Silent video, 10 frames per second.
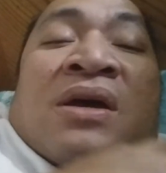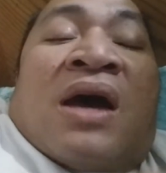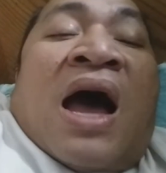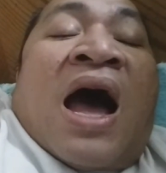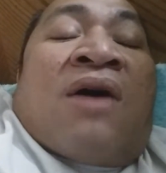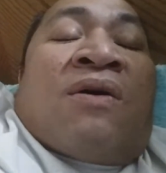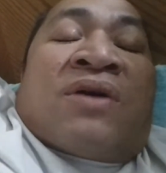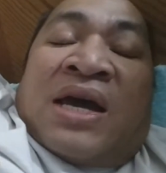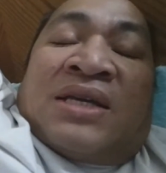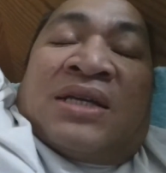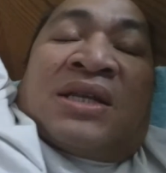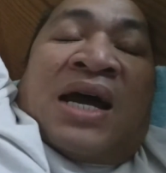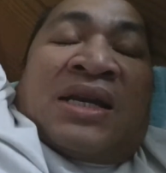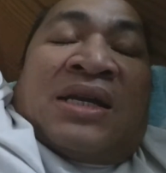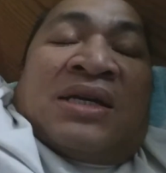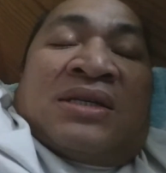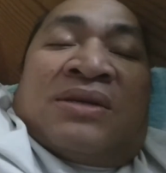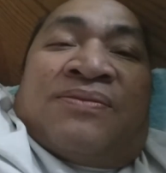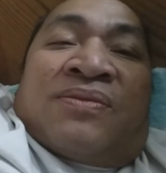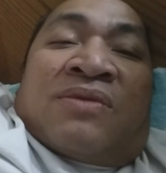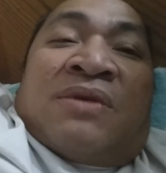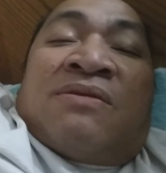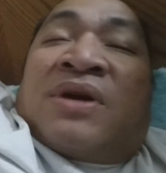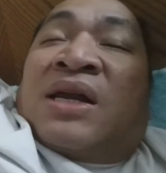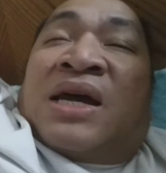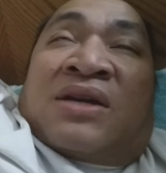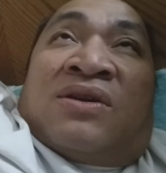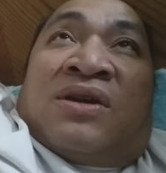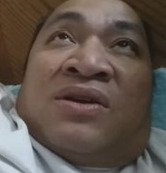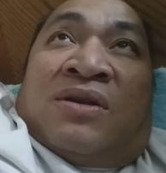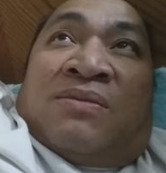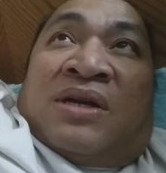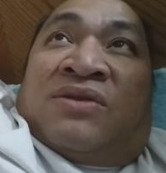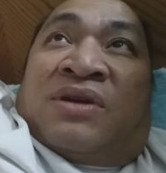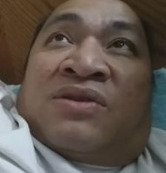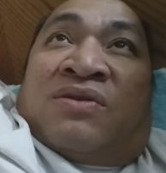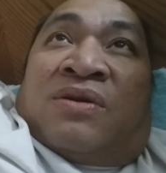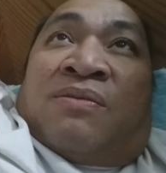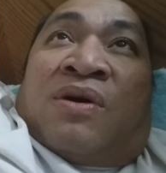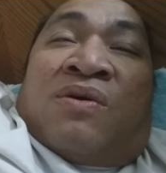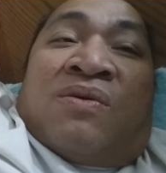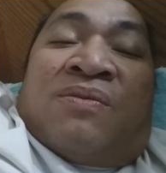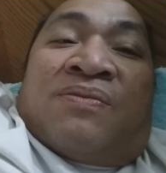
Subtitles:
How? Okay, just like this. Remember, connect to the unimetric to the bowl.